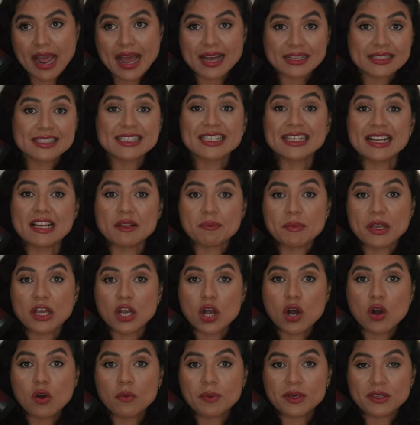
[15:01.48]
had to let me
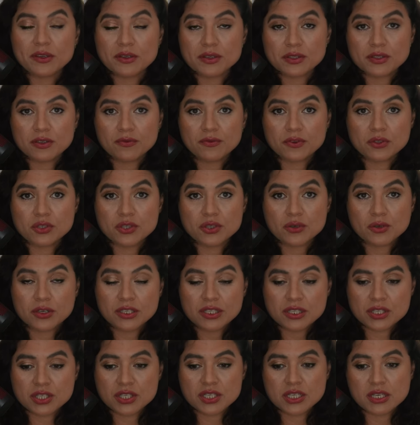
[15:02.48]
go because of a
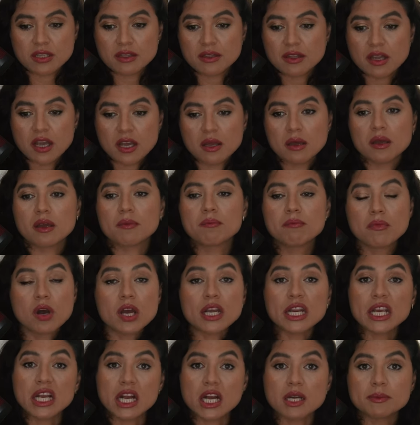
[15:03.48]
shortage in
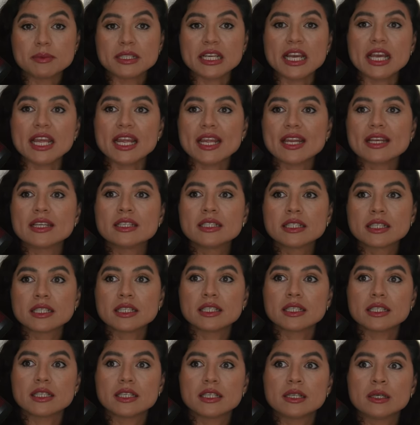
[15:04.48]
money coming in,
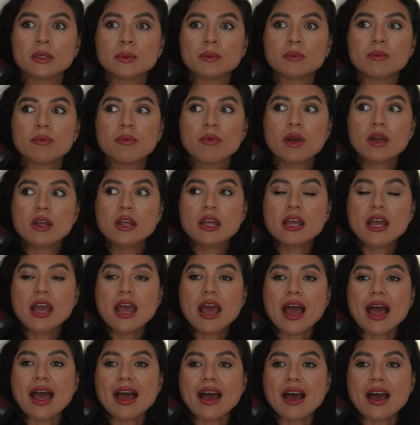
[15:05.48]

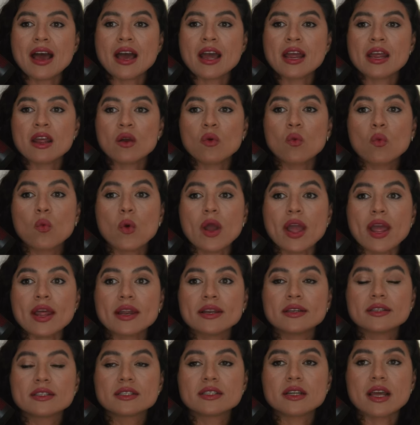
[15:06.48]
I
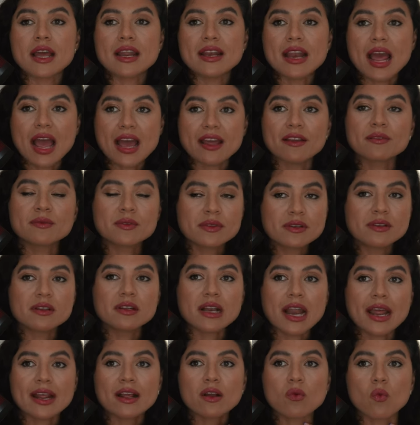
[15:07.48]
went and
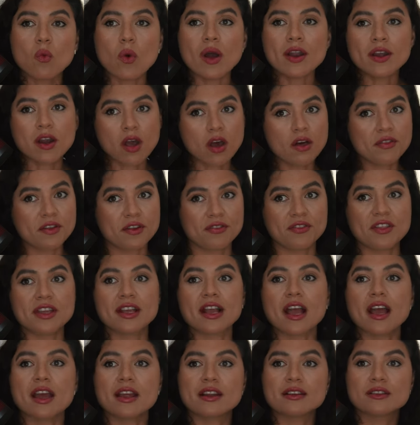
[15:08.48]
one other
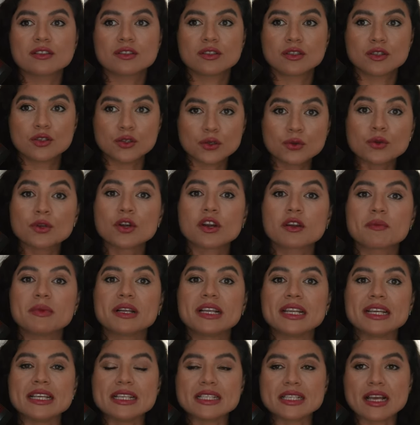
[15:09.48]
thing I do
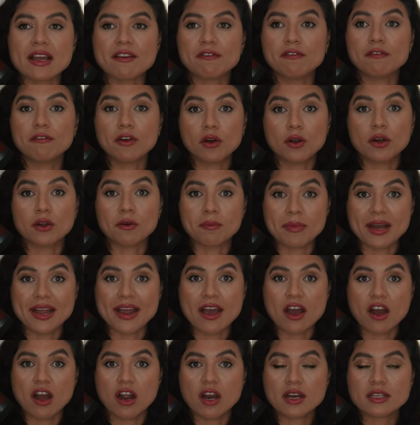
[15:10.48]
normally is I follow my
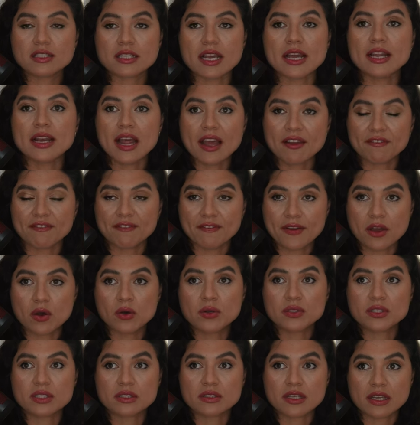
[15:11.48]
heart, and I
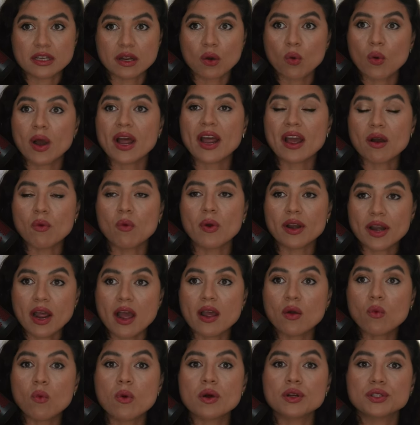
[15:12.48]
felt that what
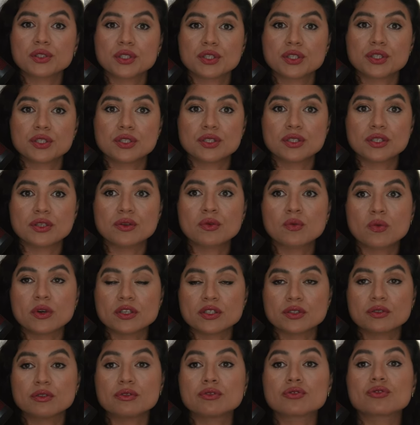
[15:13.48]
I wanted to do
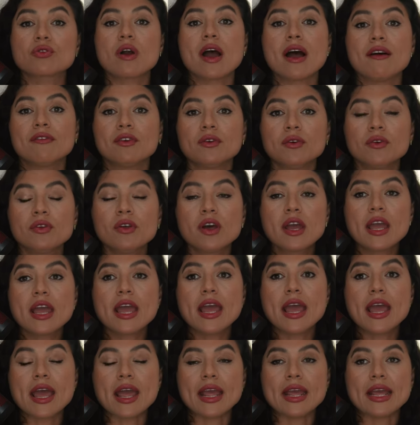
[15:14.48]
was to travel
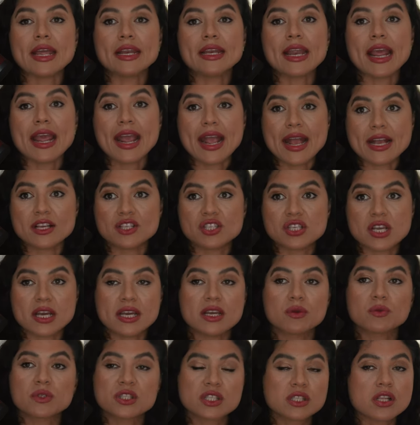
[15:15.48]
in Asia.
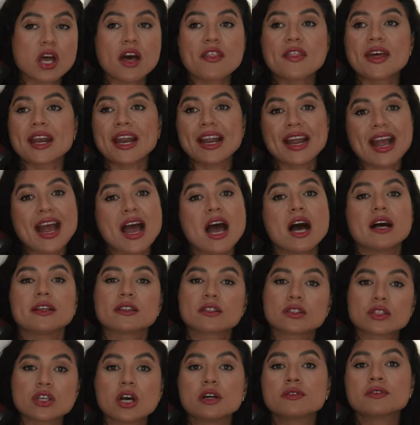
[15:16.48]
It was not that I
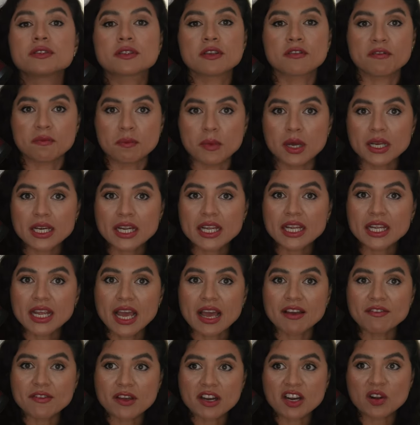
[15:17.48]
had tons of money
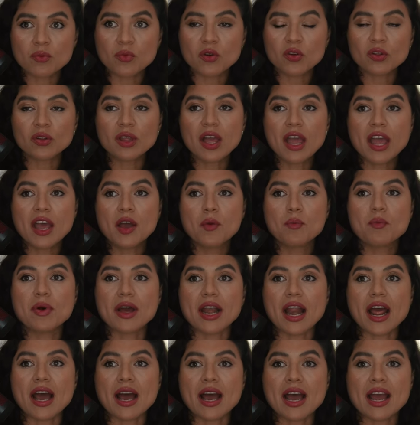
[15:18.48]
available,
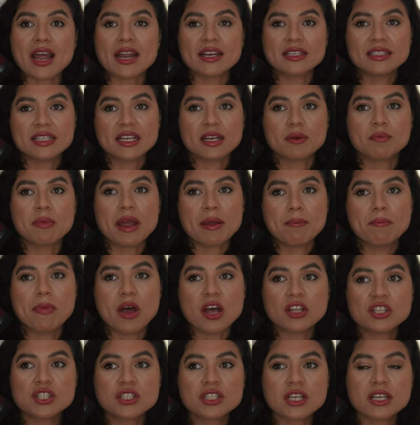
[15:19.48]
but I did my
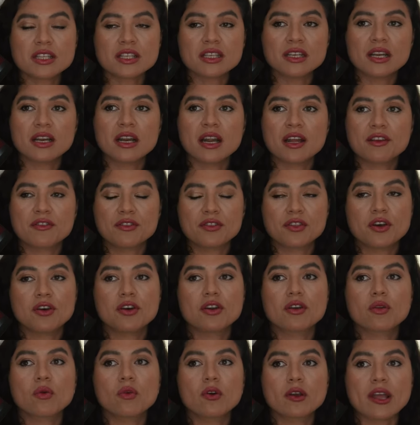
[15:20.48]
budget and I
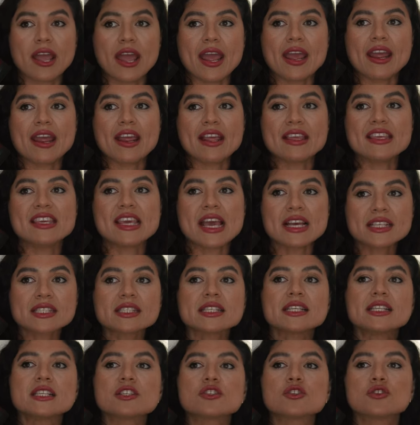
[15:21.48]
thought, okay,
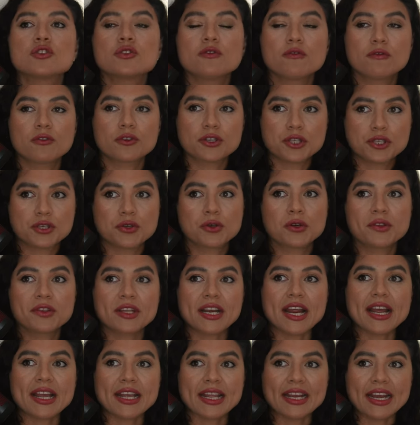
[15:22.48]
yes, it is for sure
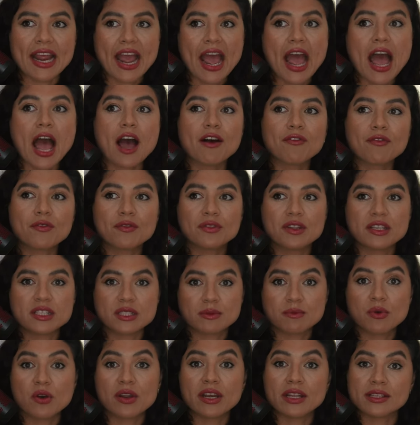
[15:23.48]
that I can have
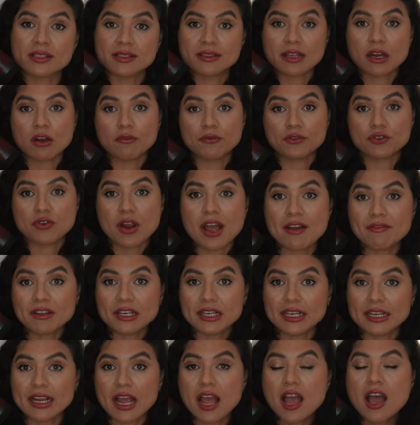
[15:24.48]
this money instead of
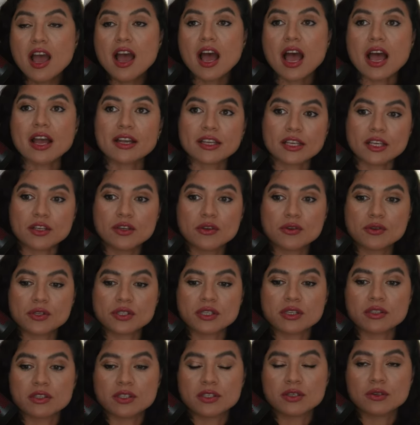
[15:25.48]
traveling. I can
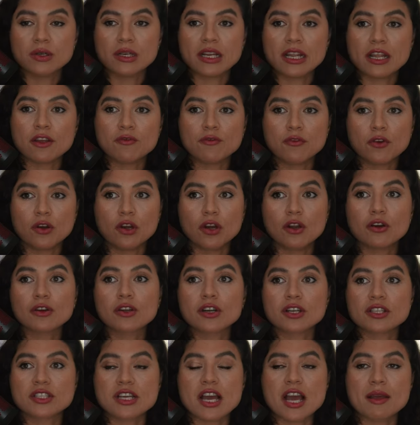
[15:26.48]
use it to live for a
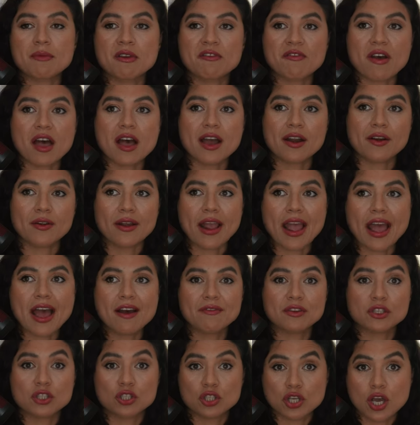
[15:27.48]
longer time if I don't
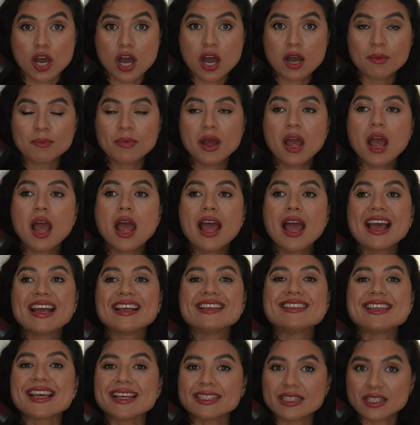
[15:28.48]
have a job.
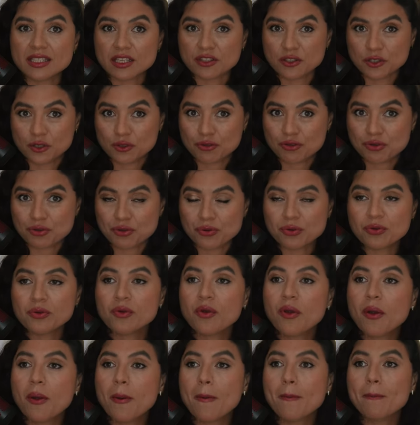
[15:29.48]
Yes, that's
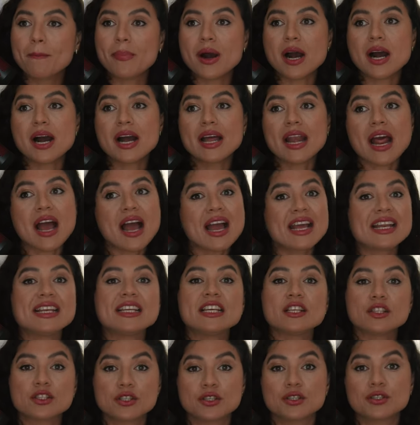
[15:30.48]
true, but I
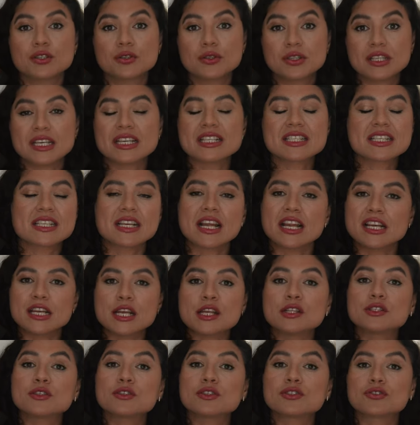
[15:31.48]
need to do this and I
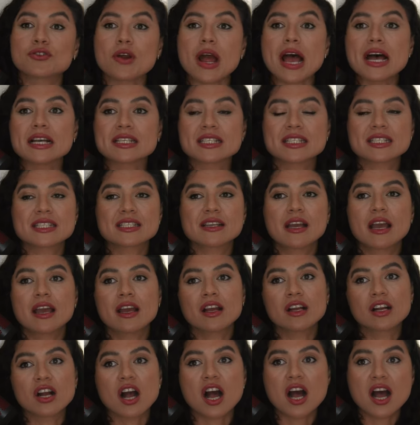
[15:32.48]
need to trust
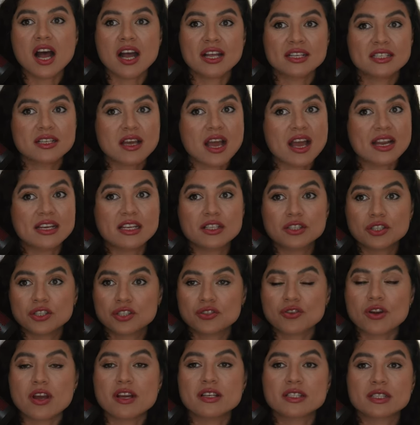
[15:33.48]
God, I need to
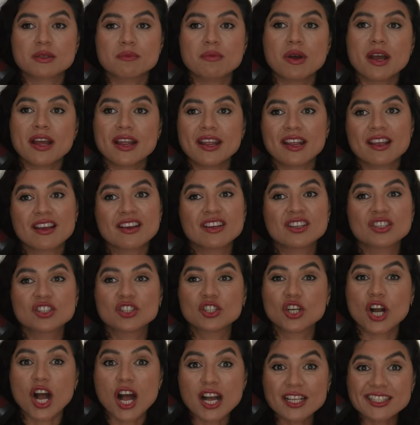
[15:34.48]
trust my
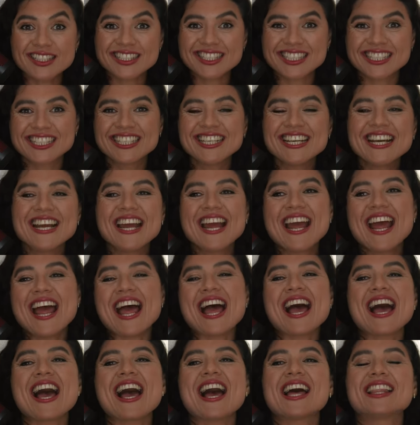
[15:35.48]
gut
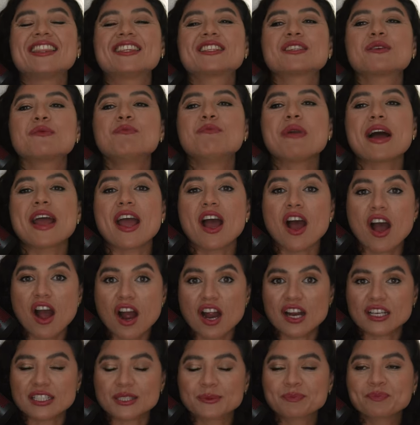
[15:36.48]
and my
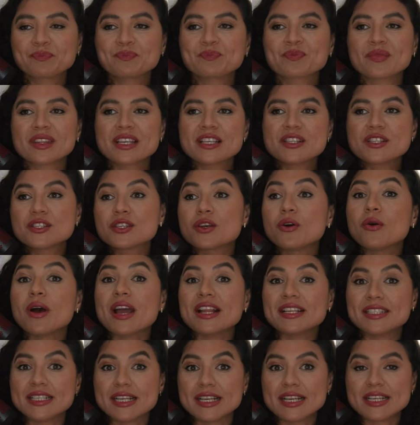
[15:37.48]
heart. So
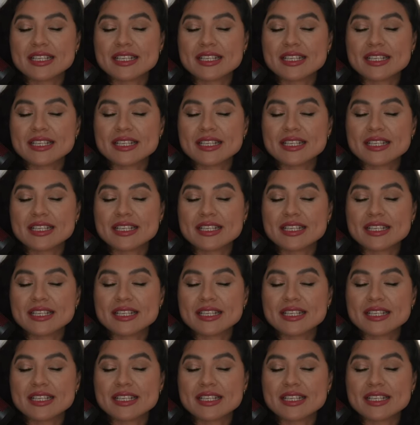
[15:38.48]
I did